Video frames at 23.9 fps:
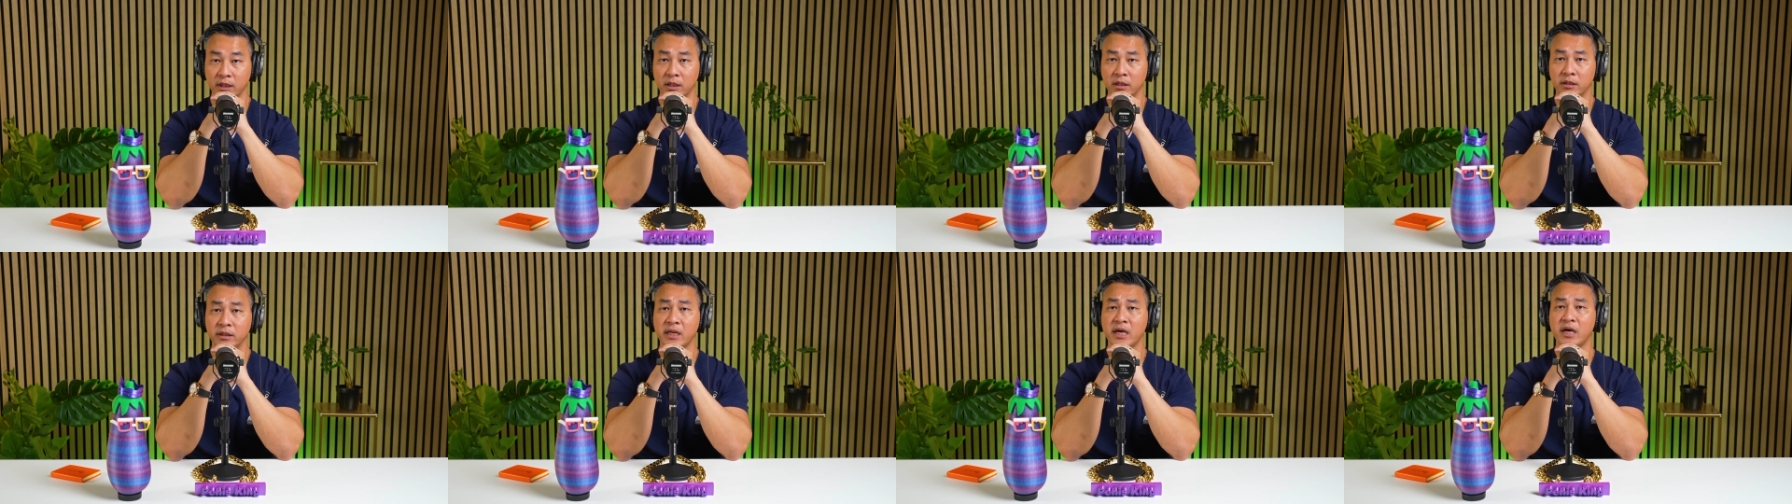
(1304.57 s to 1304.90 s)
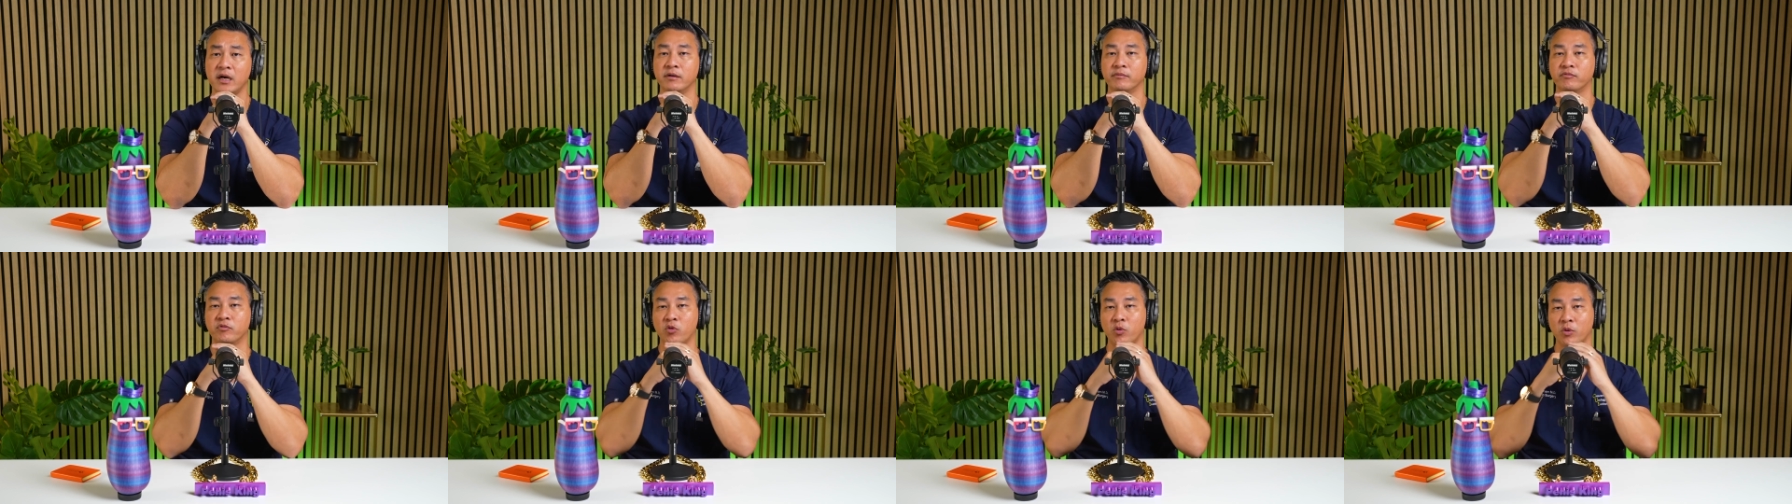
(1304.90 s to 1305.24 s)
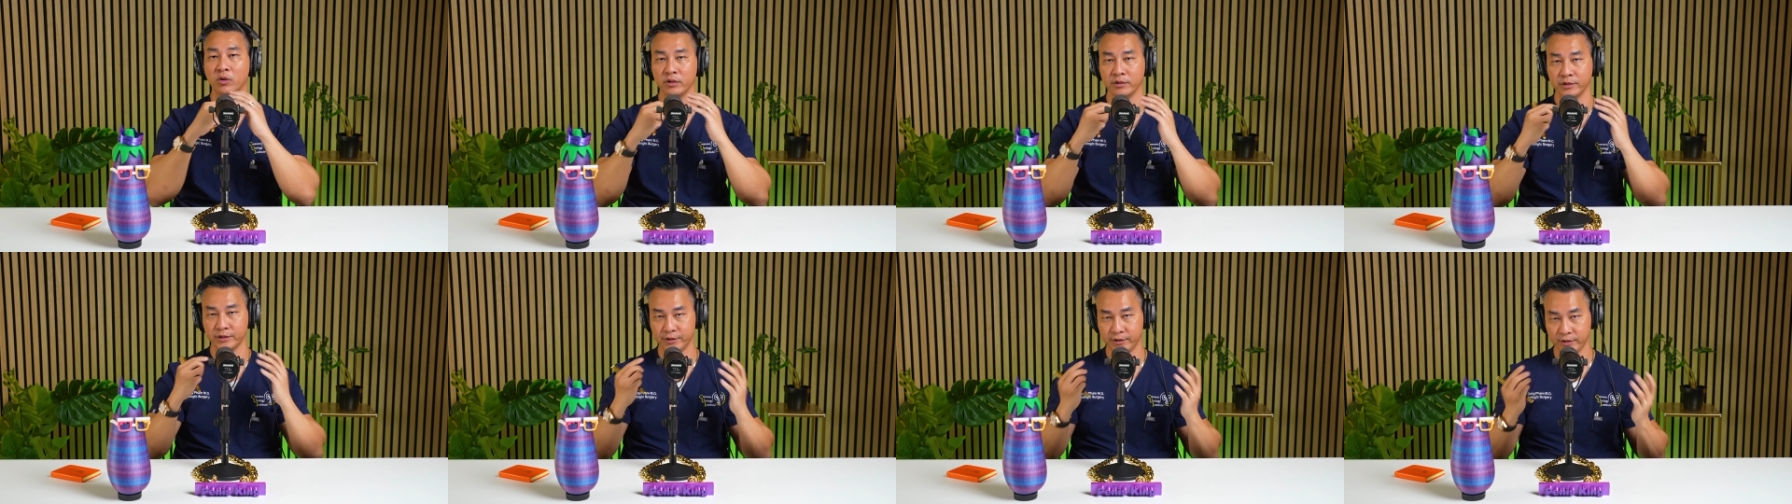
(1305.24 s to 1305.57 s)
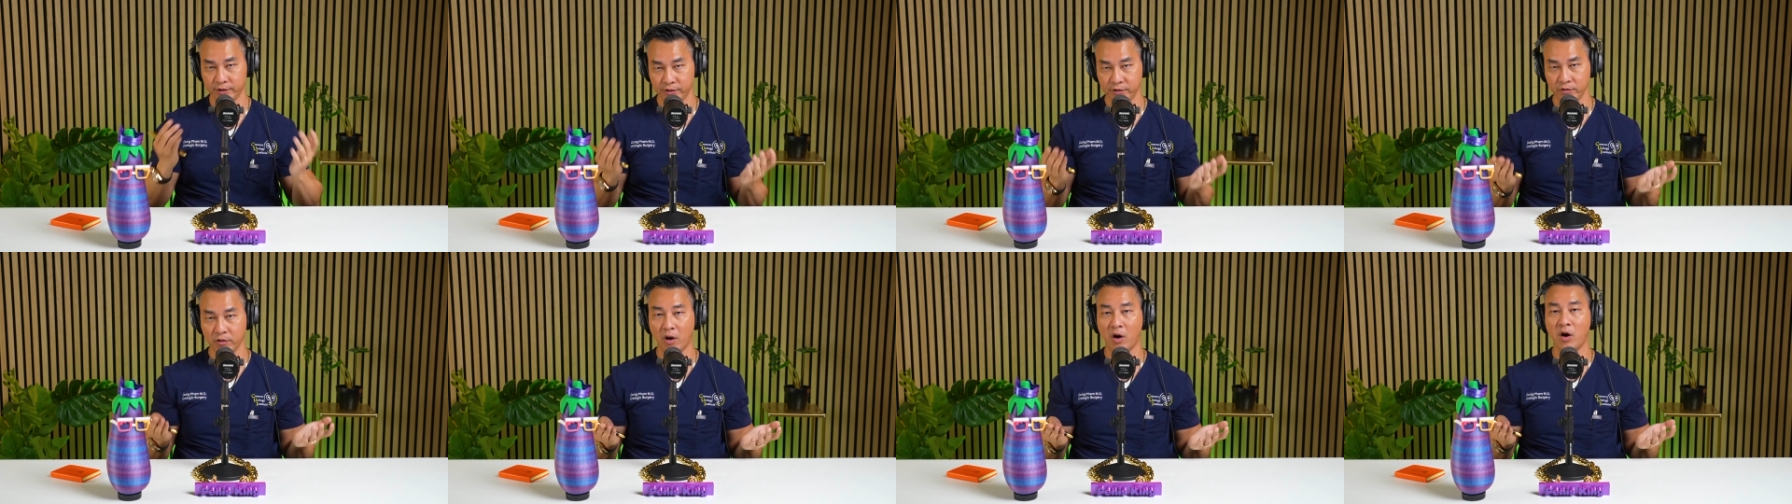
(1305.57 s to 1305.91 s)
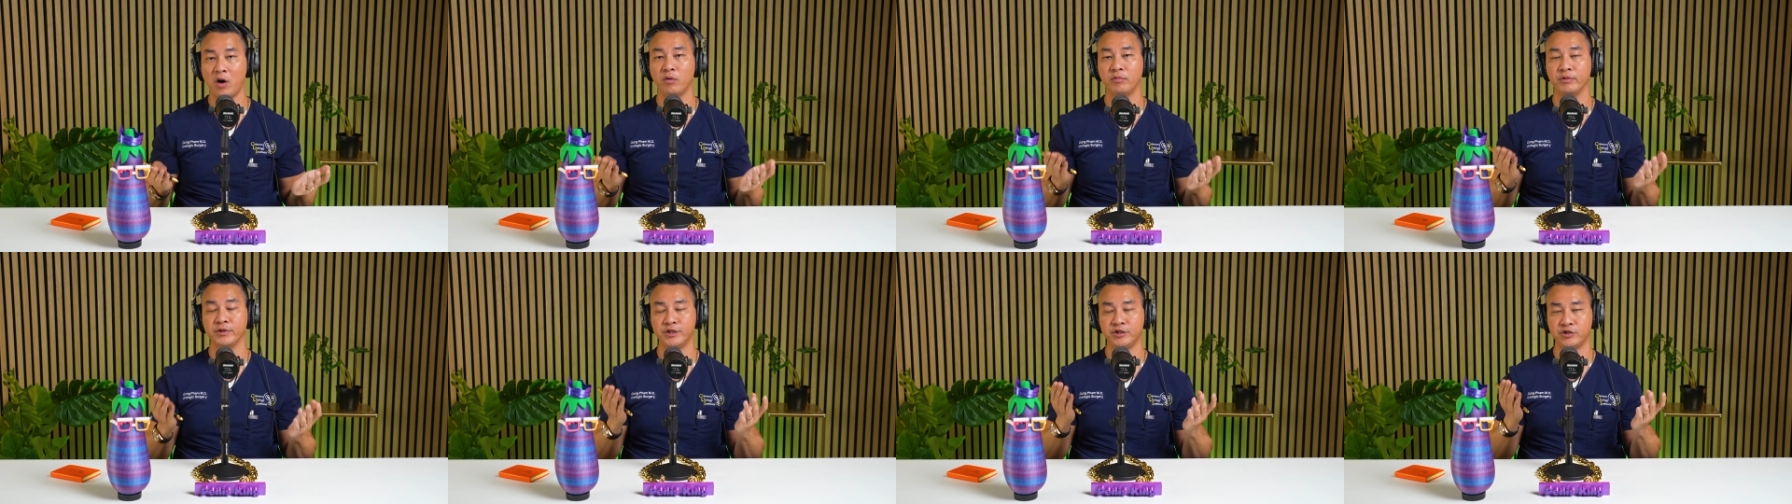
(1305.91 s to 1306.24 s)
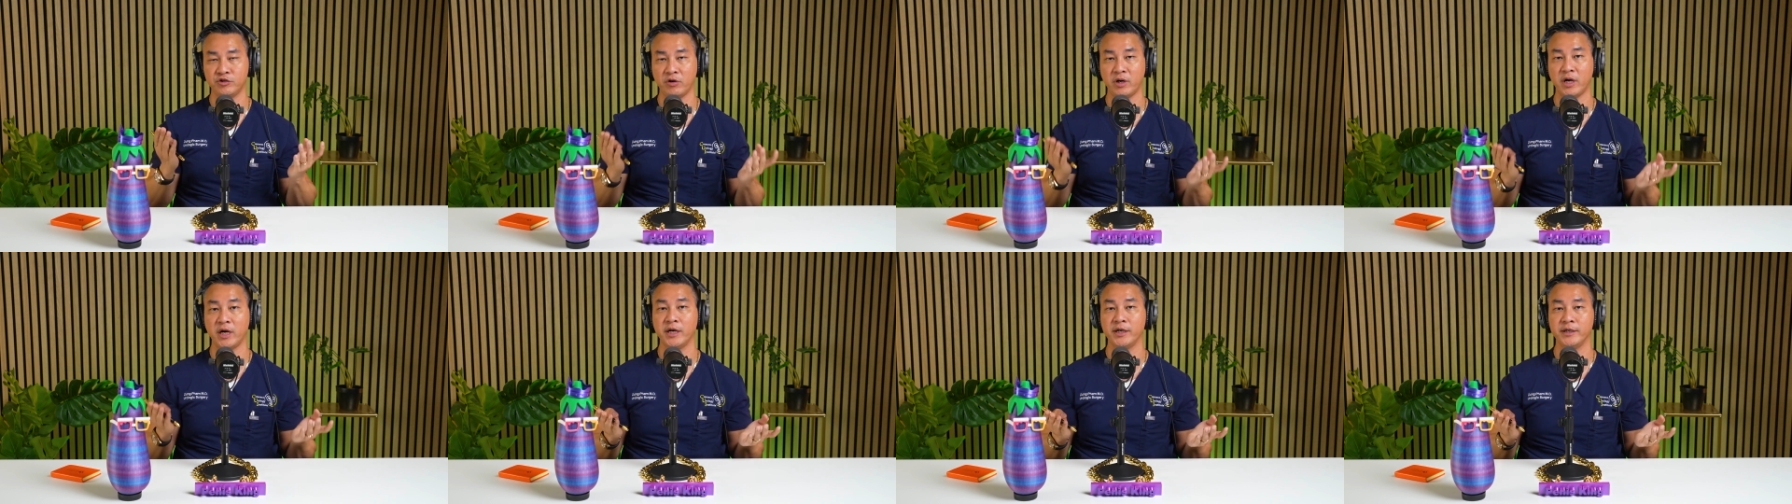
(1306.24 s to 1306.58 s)
Now, of course, you always
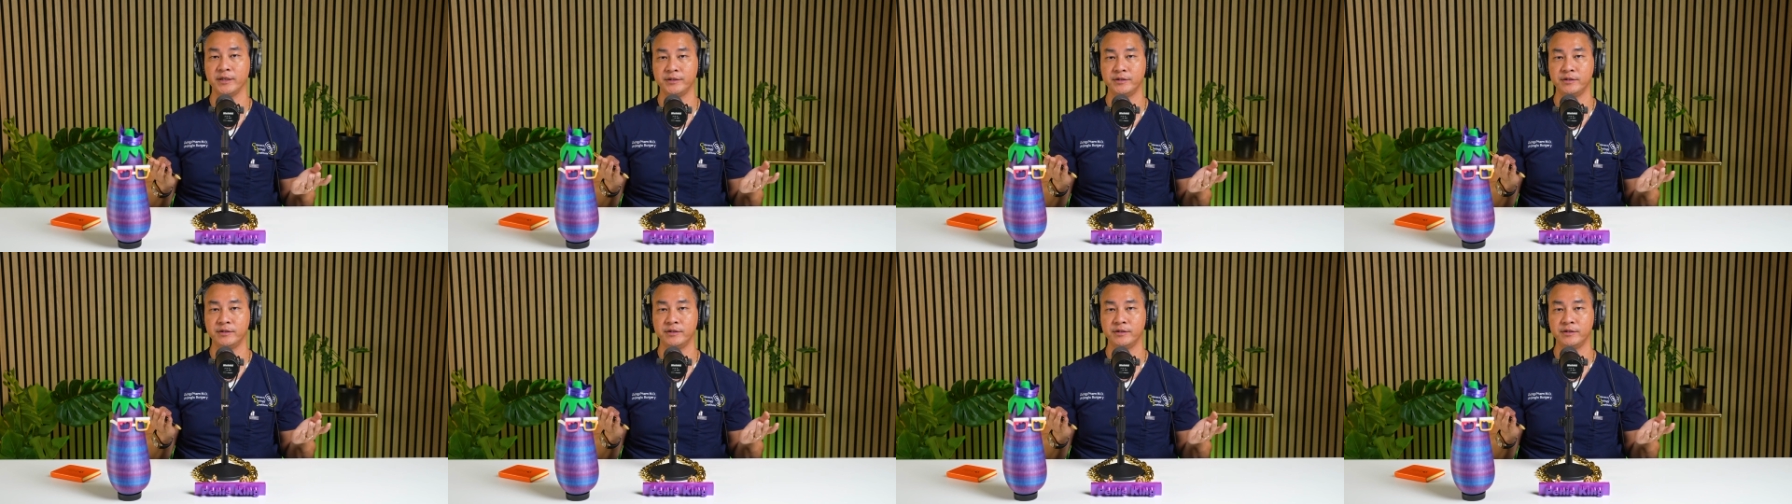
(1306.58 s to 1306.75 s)
try